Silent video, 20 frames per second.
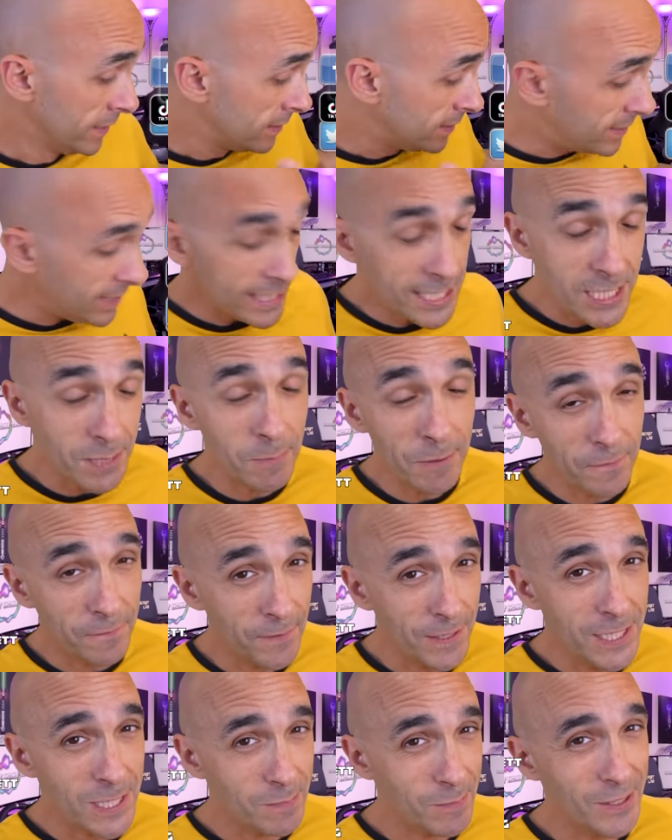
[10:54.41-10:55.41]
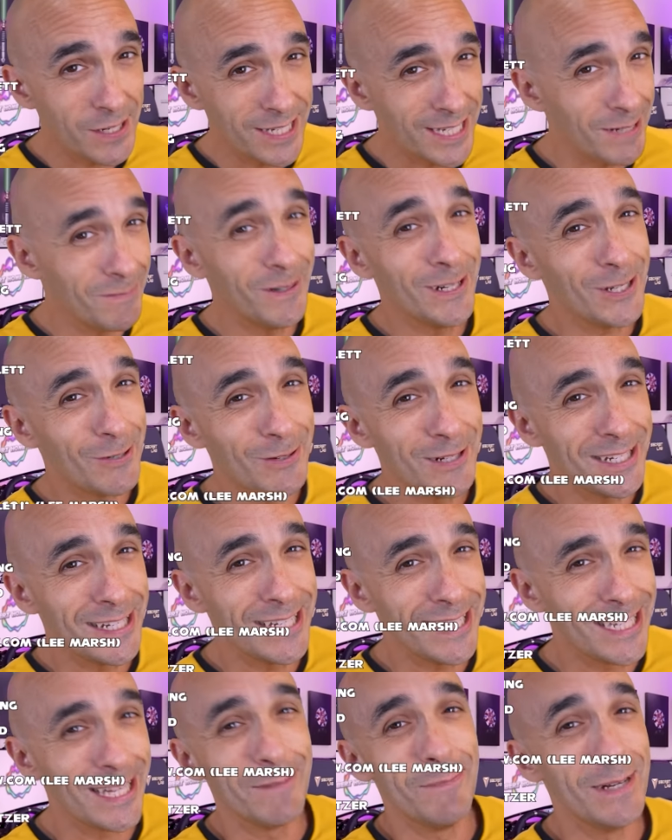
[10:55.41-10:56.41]
These are my Facebooks and my
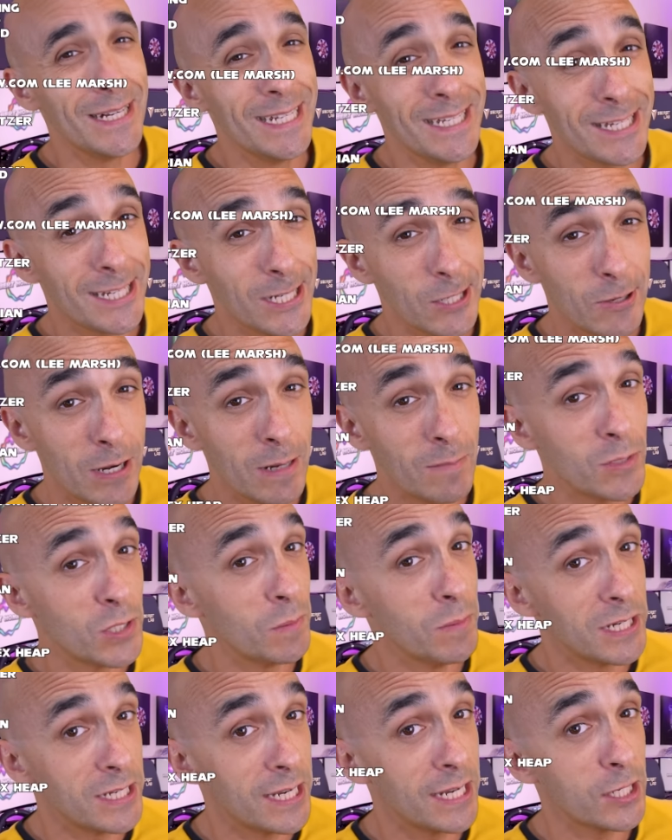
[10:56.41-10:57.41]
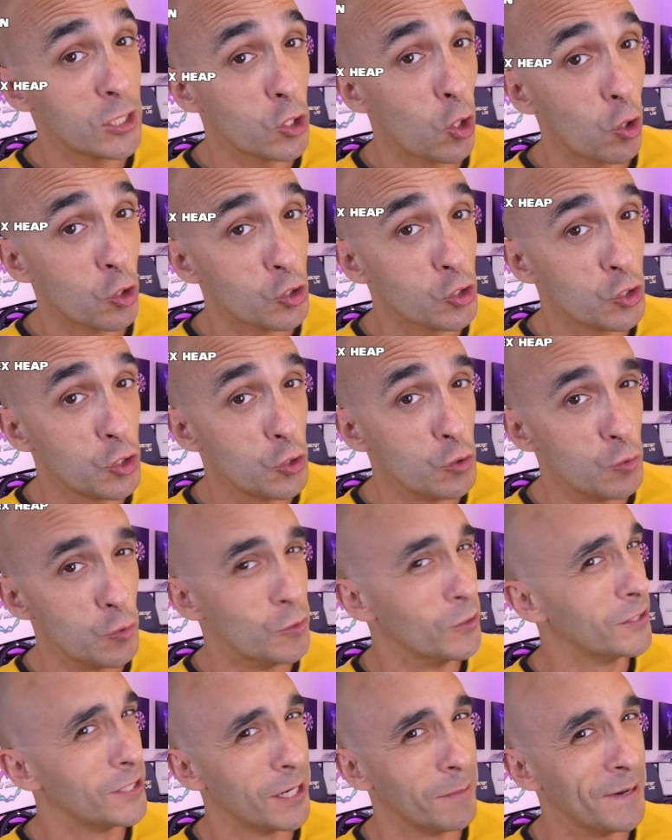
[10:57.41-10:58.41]
Twitters and my Instagrams and my TikToks
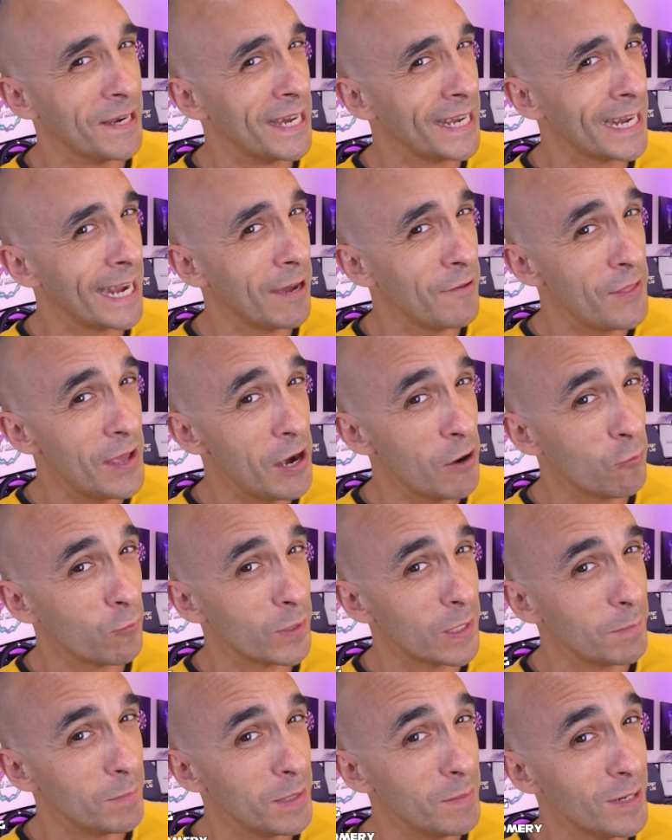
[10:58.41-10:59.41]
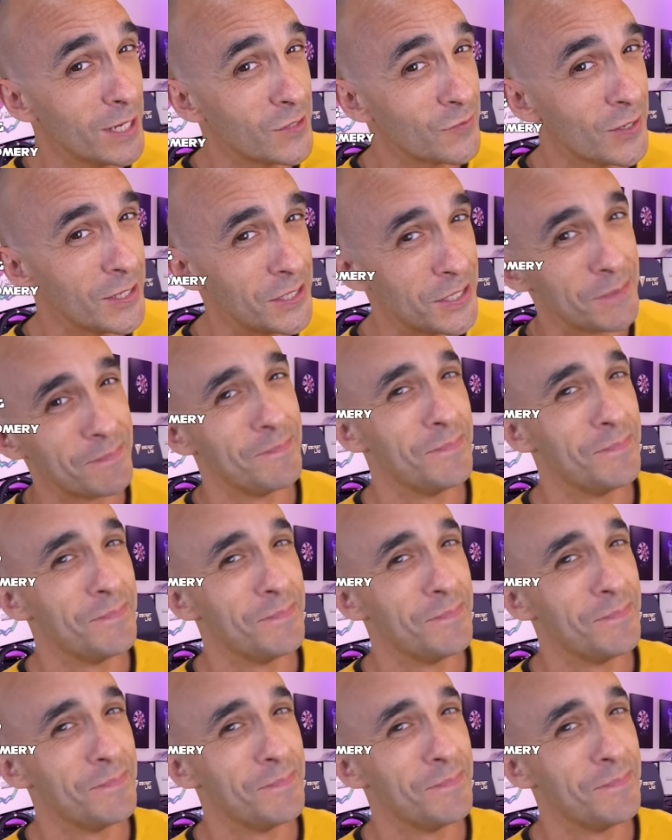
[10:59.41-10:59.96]
too. Come and hang out there and we can be best friends.